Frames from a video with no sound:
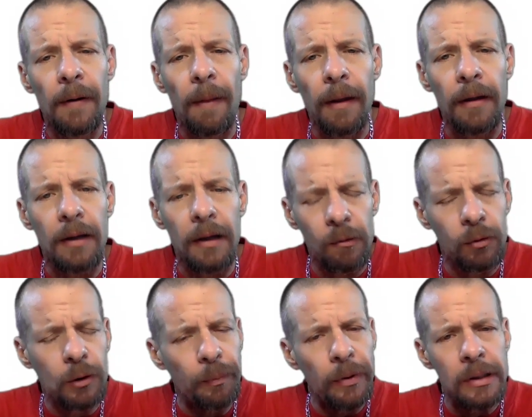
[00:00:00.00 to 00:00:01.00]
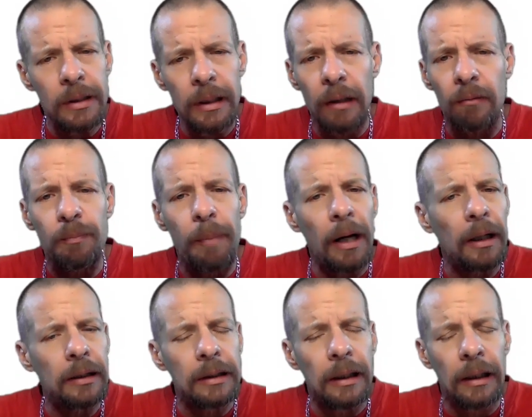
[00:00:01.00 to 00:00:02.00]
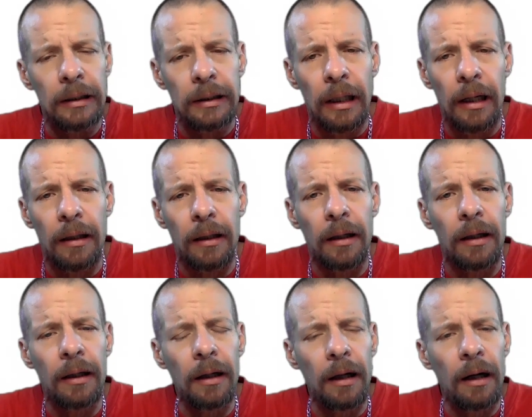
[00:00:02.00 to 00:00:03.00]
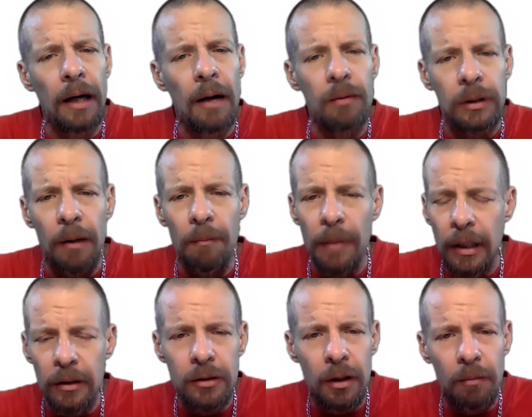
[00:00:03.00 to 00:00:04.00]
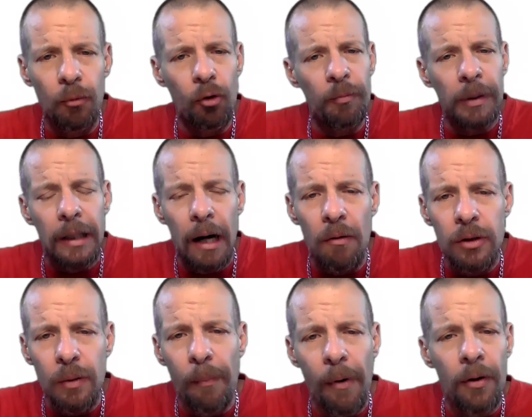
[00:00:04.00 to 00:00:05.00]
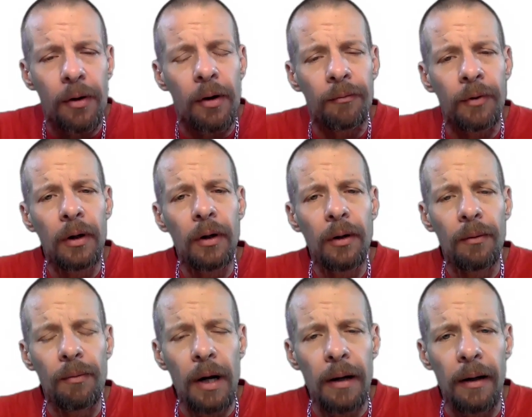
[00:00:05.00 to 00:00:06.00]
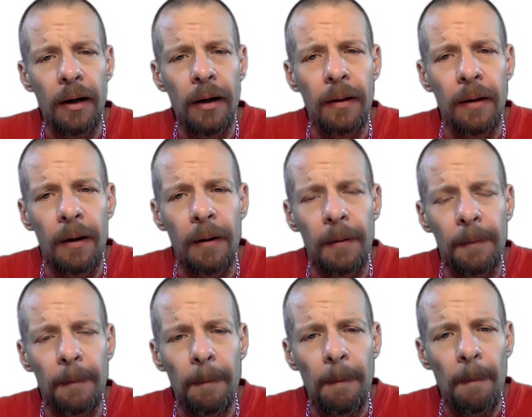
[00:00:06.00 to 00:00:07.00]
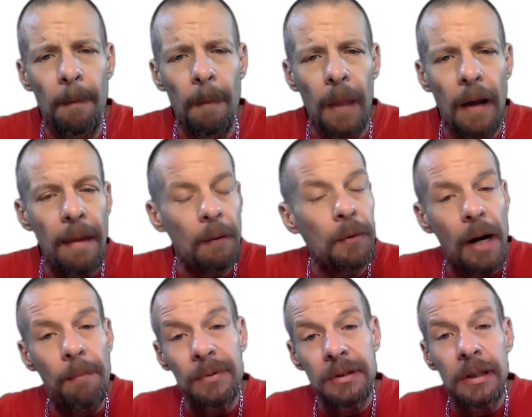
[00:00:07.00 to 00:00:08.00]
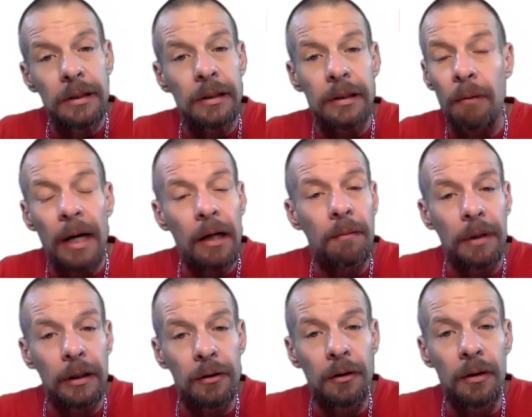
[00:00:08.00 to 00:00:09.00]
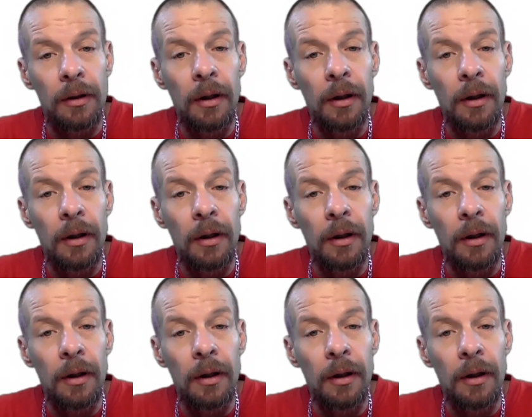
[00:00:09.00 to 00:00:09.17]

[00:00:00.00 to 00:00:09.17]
It was prison, it was politics, and I was committed to the movement that I was a part of, right? And they were oppositions, they were enemies.